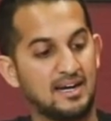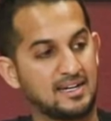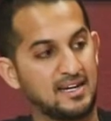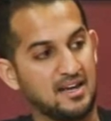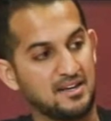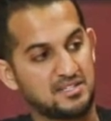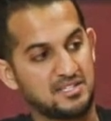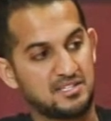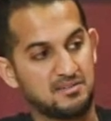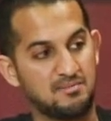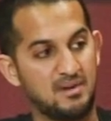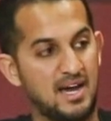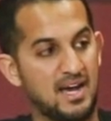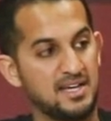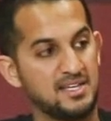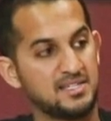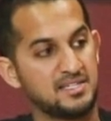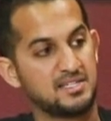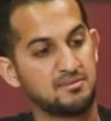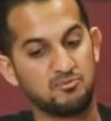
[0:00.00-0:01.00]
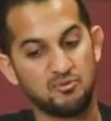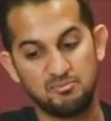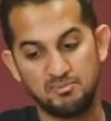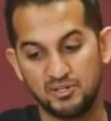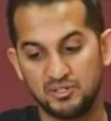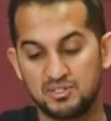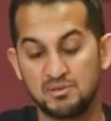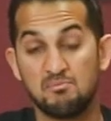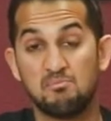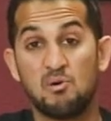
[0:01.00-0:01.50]
customized. We
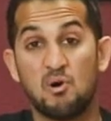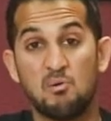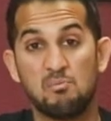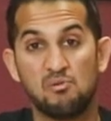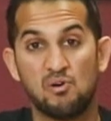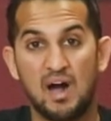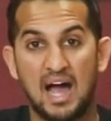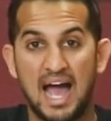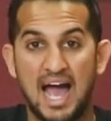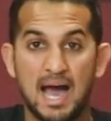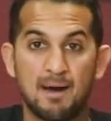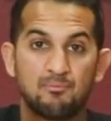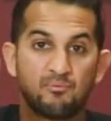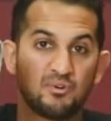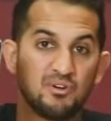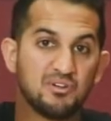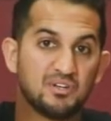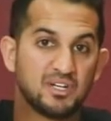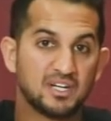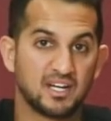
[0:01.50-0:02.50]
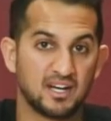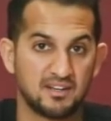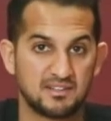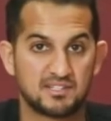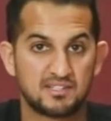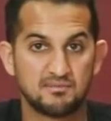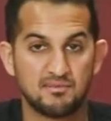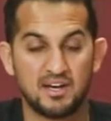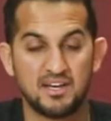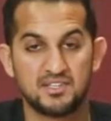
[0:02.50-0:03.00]
built a mobile app where you can
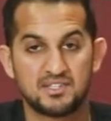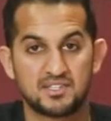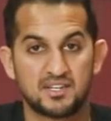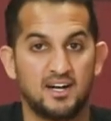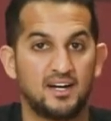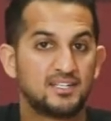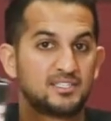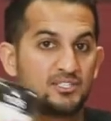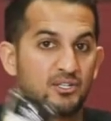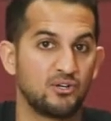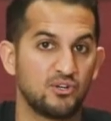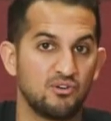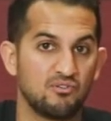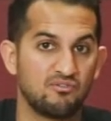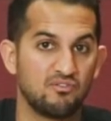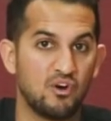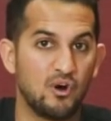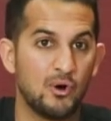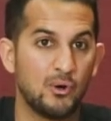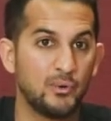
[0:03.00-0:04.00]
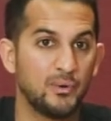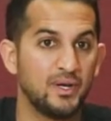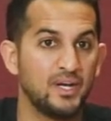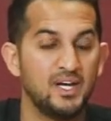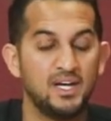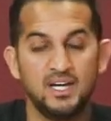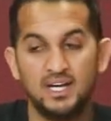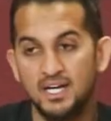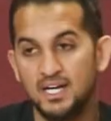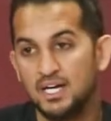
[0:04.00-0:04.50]
customize socks on your phone.
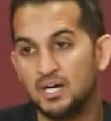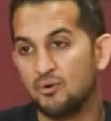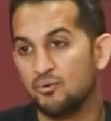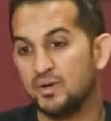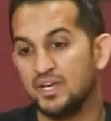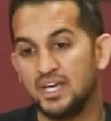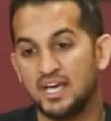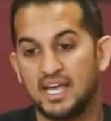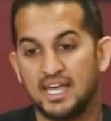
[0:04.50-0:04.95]
We,